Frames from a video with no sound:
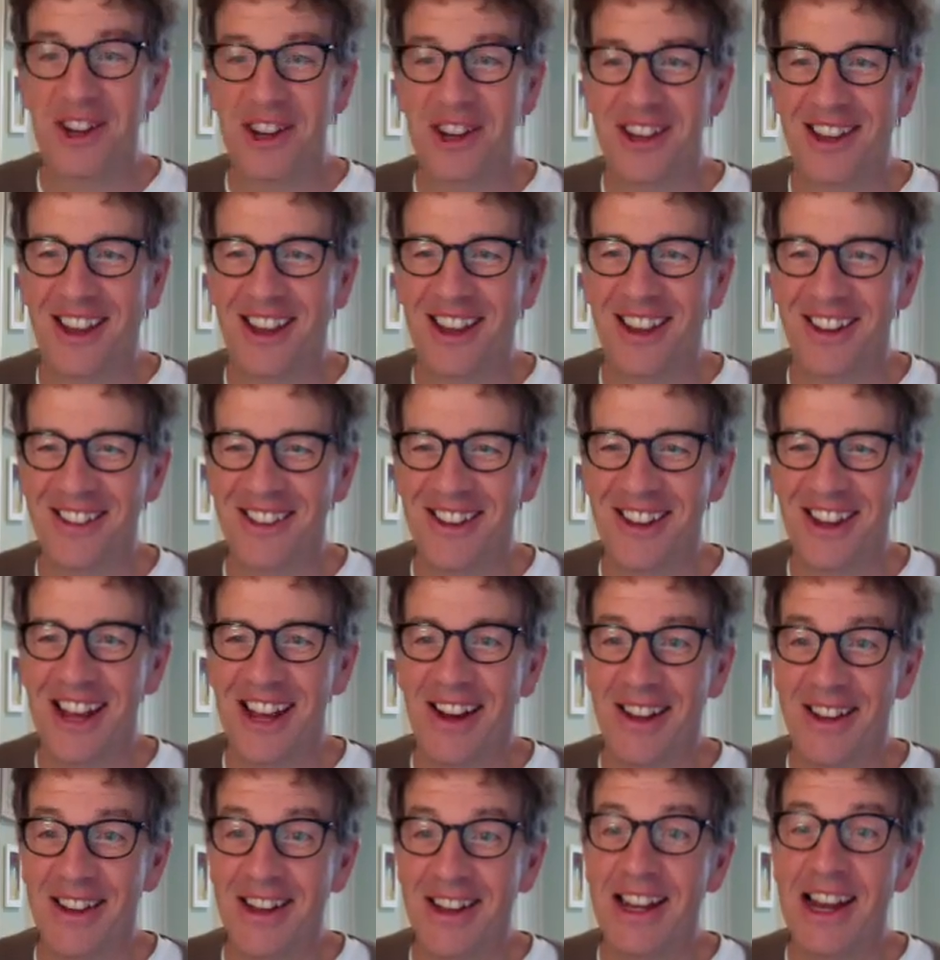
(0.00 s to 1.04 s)
good. Yeah,
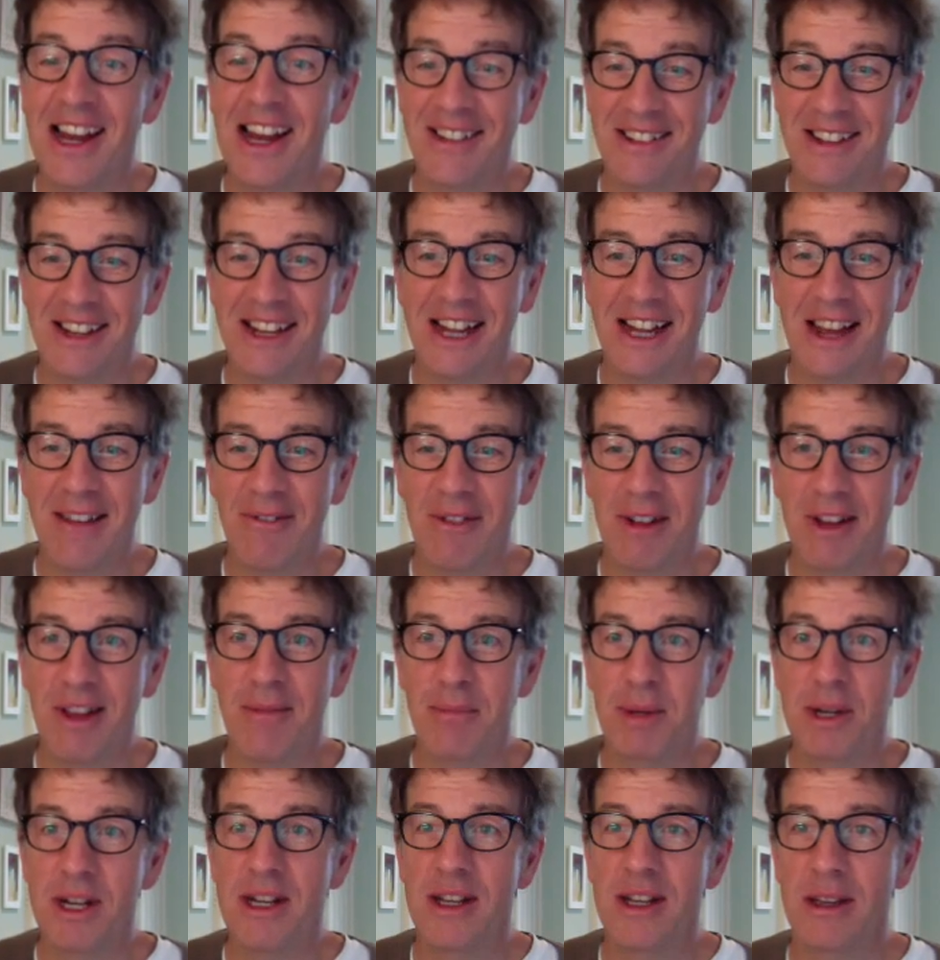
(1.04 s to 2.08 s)
I did actually get rather
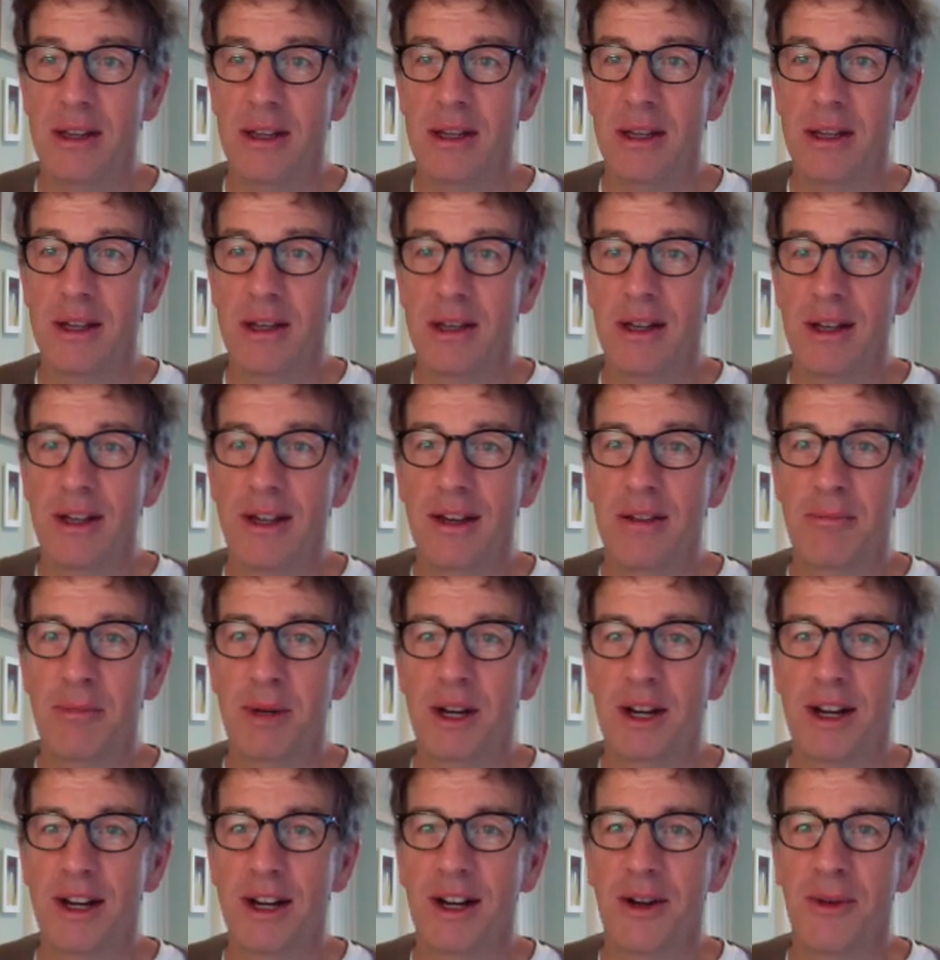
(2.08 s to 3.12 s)
burnt,
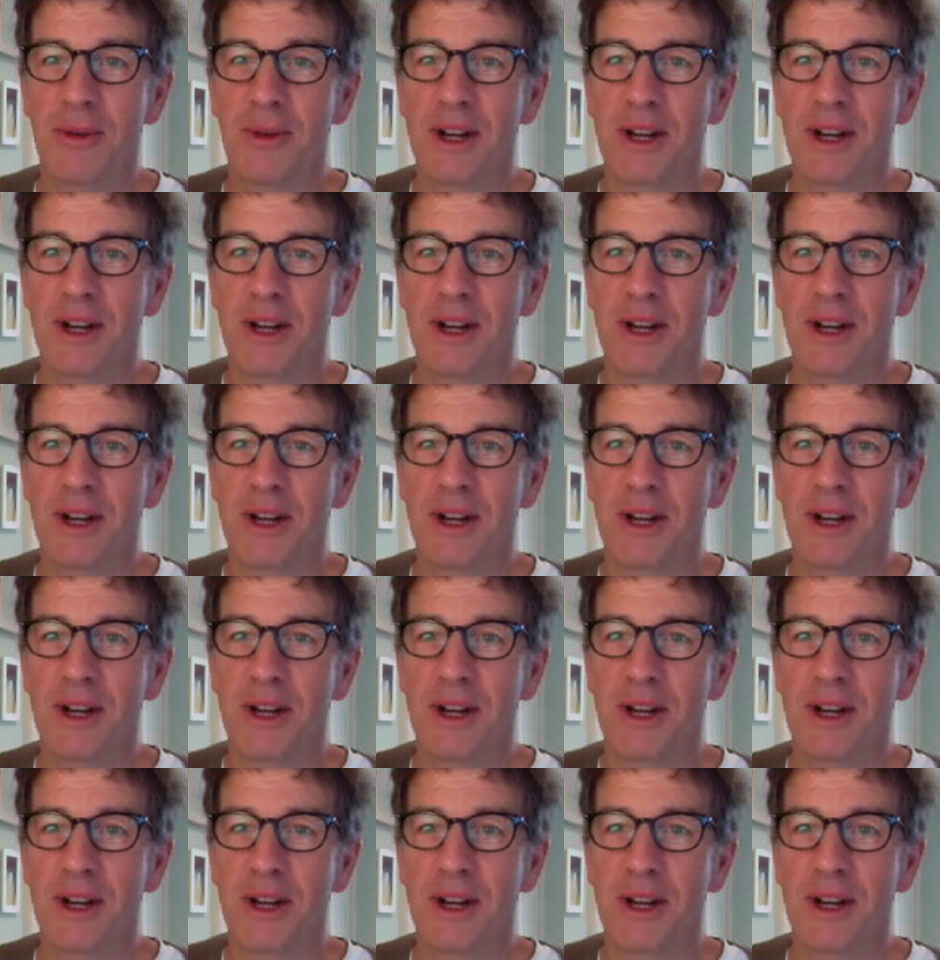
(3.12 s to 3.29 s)
but oh well.